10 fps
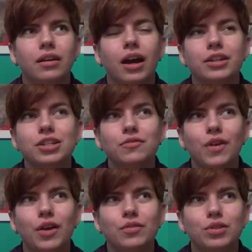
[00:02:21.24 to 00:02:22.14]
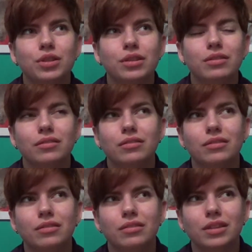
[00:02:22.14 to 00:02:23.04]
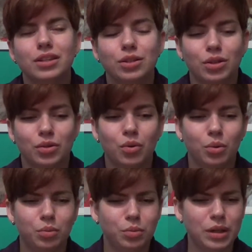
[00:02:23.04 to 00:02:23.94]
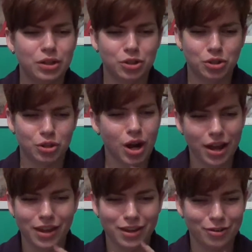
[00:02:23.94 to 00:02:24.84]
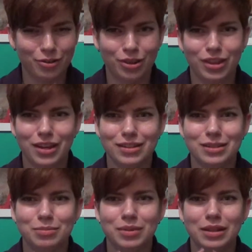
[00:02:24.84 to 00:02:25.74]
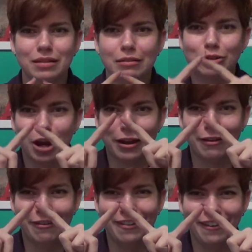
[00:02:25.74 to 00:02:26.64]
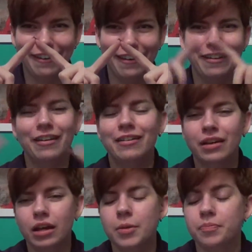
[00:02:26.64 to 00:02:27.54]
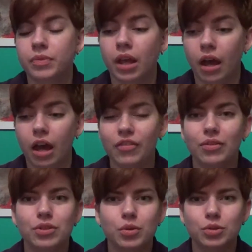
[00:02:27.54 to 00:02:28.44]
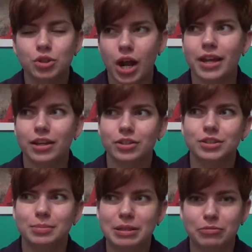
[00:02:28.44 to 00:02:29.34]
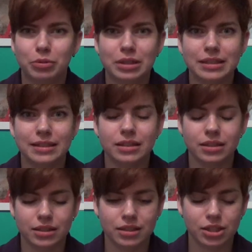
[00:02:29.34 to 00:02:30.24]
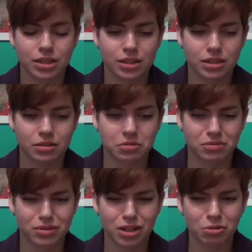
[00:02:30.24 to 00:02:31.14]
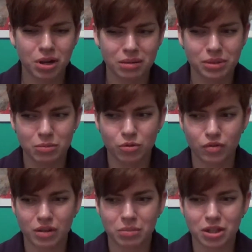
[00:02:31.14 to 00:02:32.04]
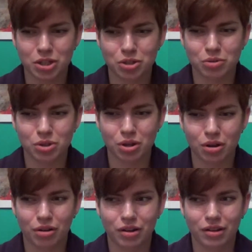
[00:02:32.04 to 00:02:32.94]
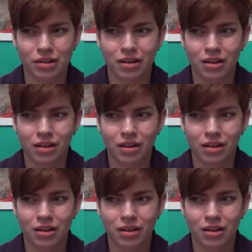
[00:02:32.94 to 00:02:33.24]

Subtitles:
I just found this whole weird triangle thing to be... Triangle? I found this whole triangle to be really just incredibly moving, because you saw on